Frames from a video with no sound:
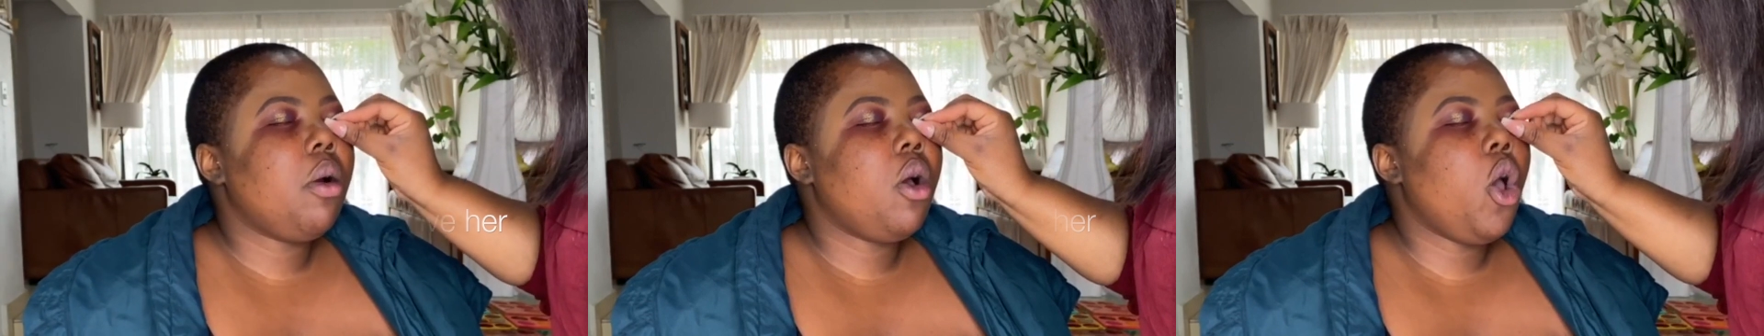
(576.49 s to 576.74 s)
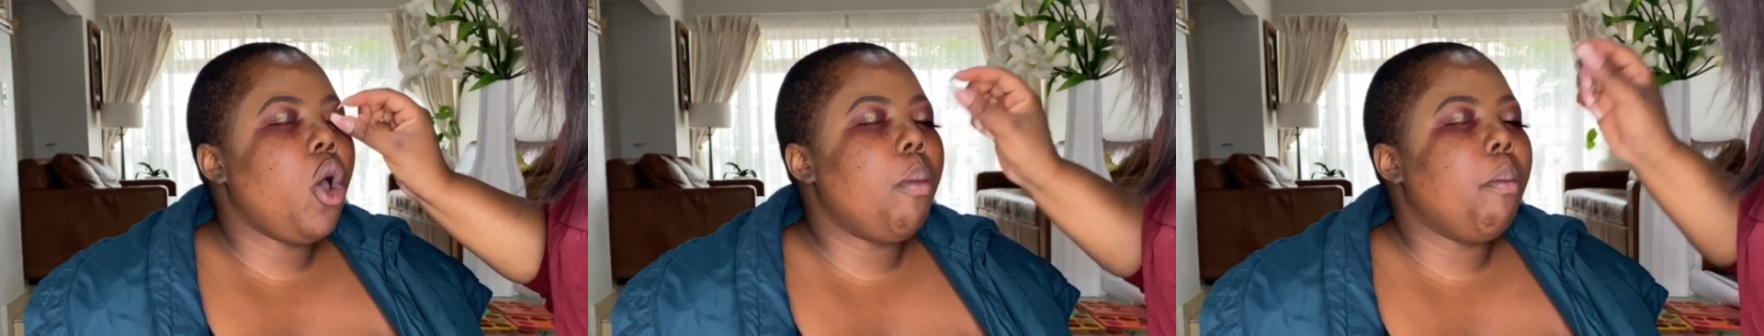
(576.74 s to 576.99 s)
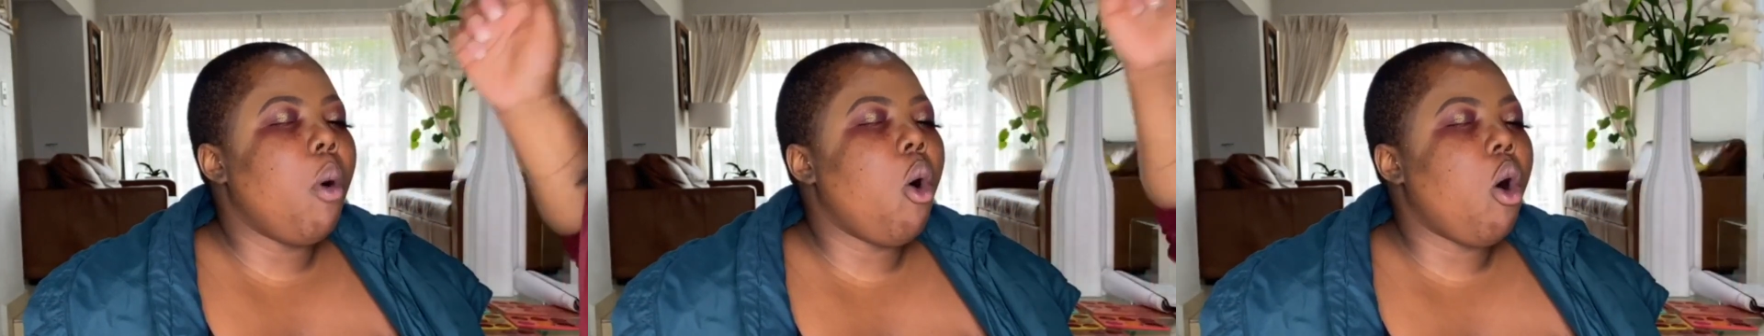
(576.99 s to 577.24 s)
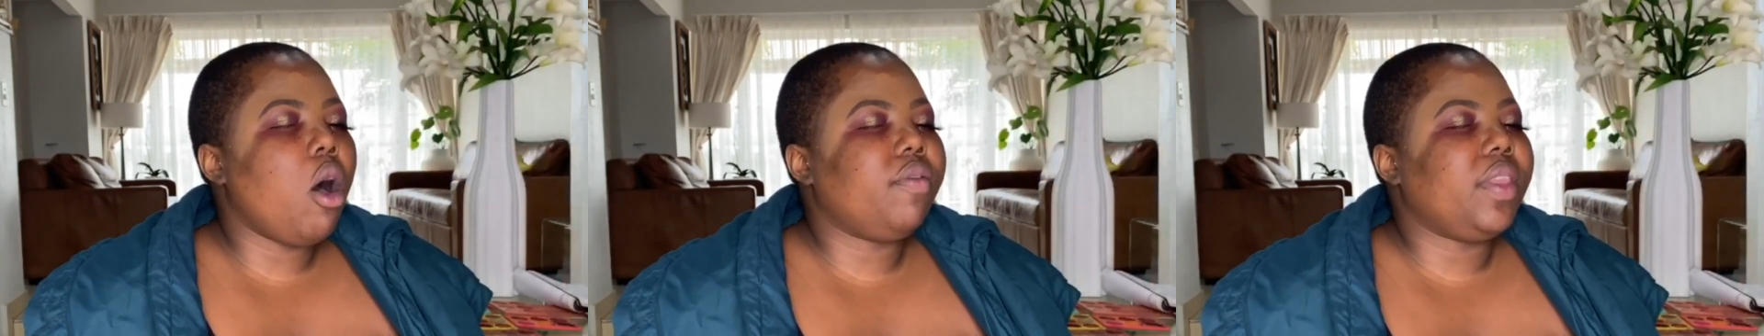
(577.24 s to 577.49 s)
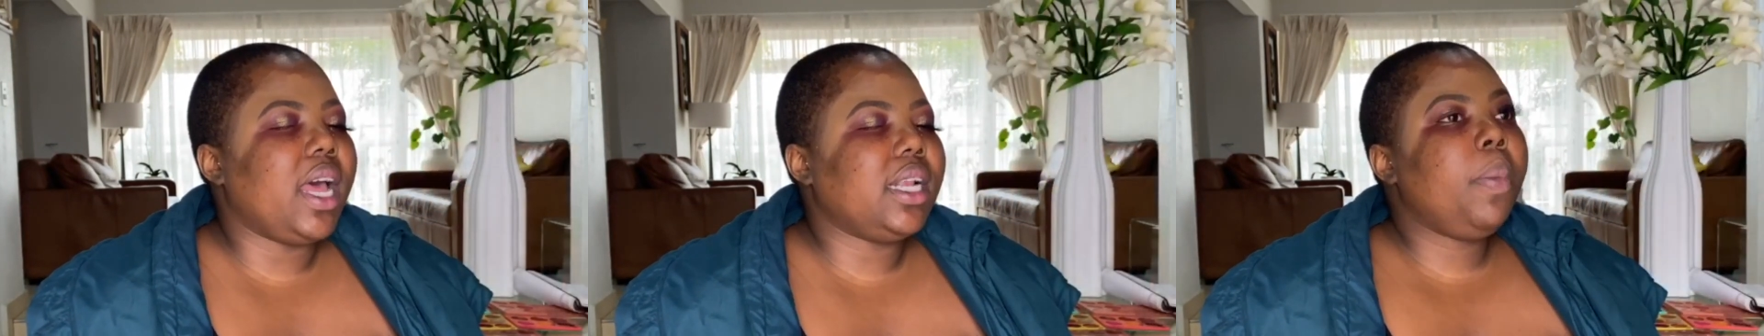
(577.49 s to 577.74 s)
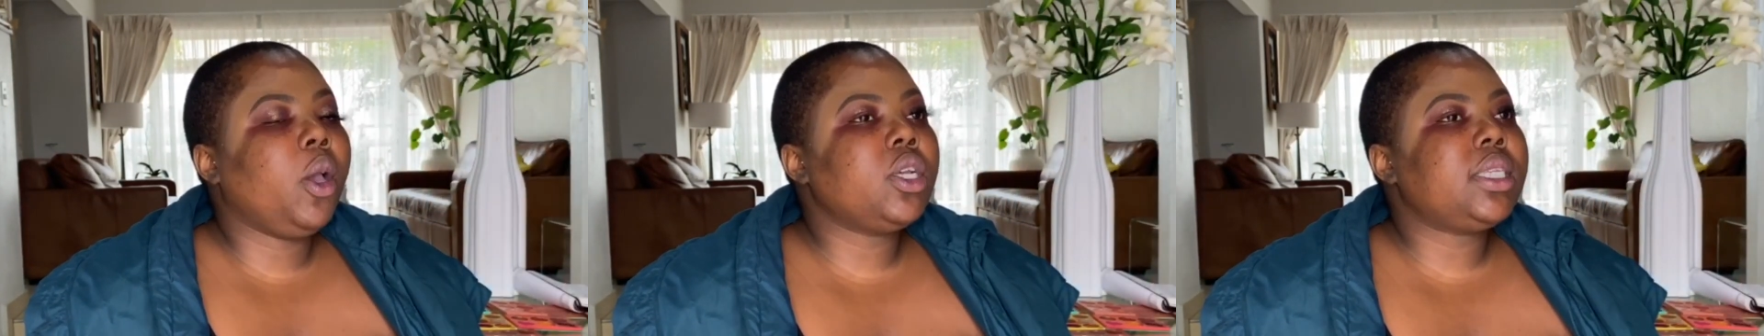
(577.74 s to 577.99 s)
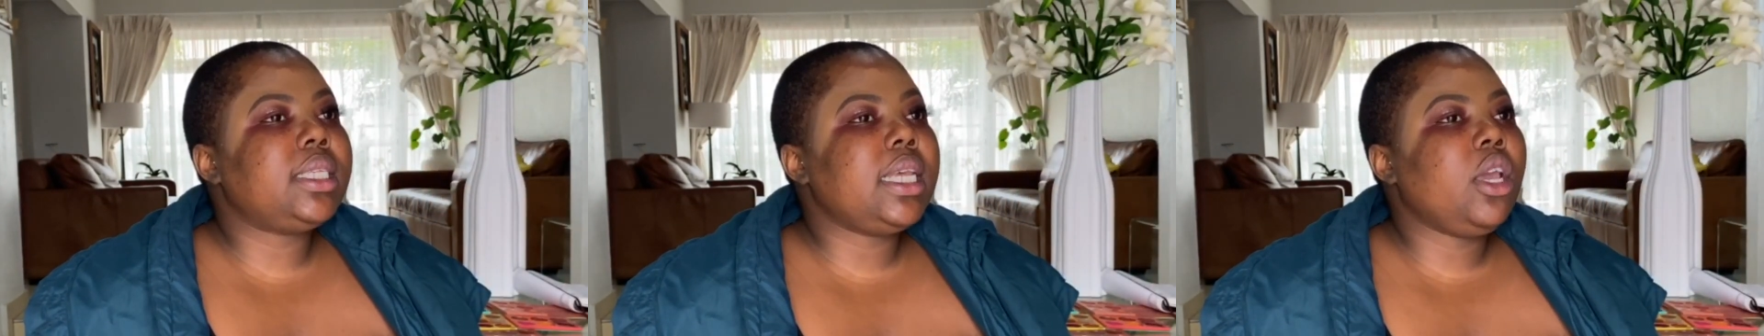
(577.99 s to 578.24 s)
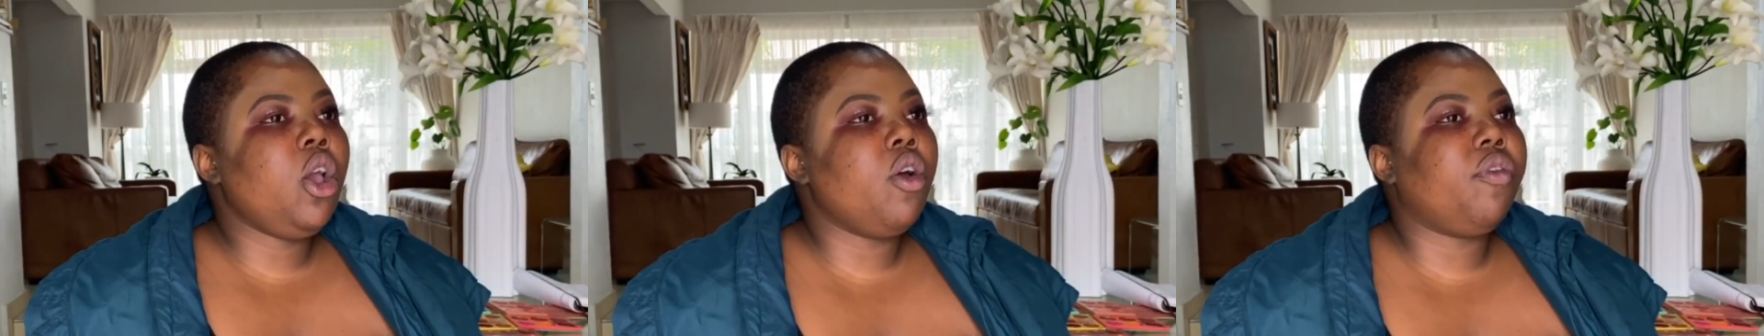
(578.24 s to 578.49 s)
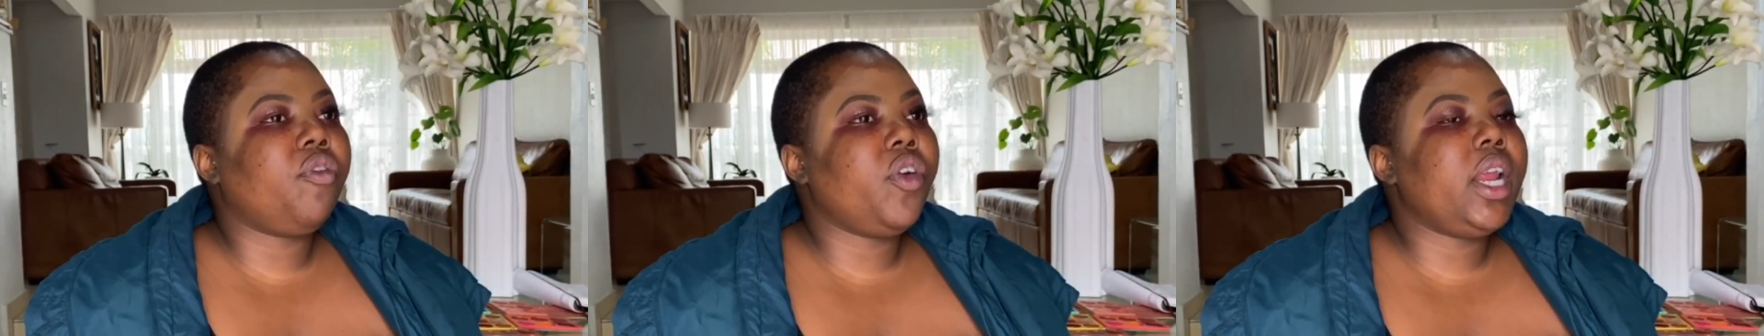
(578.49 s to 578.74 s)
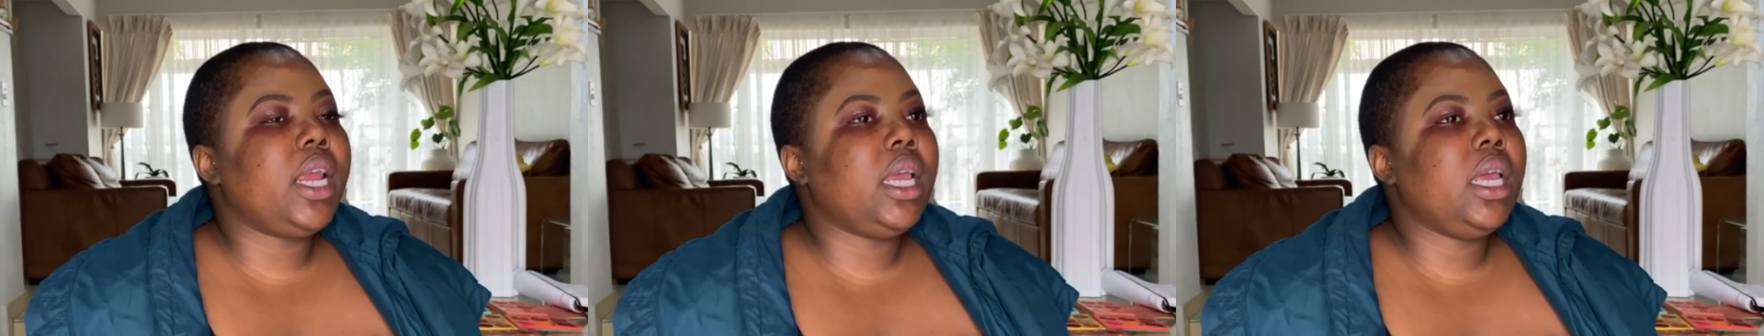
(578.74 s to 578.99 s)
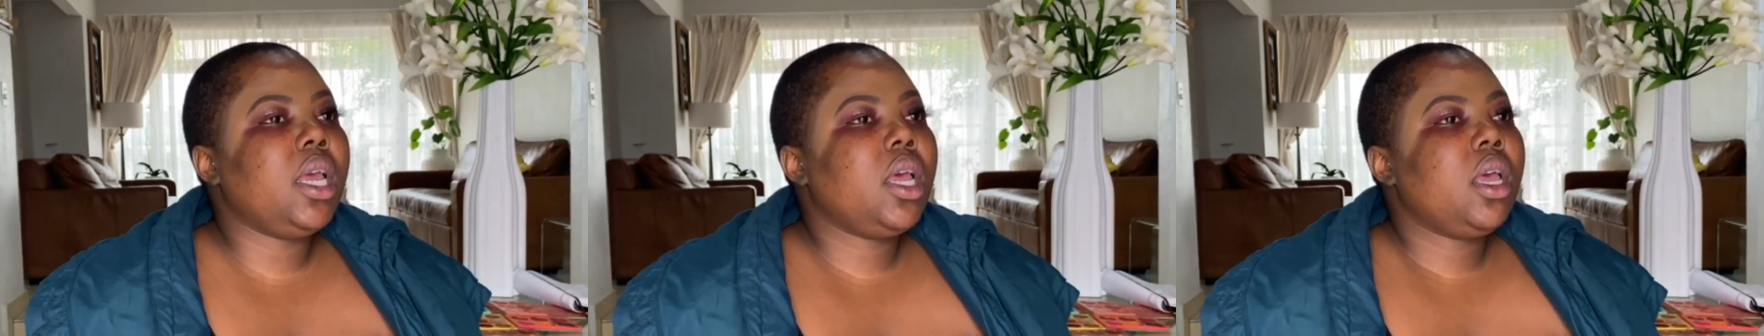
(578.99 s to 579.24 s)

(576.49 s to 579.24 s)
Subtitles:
her more of that, because seeing her free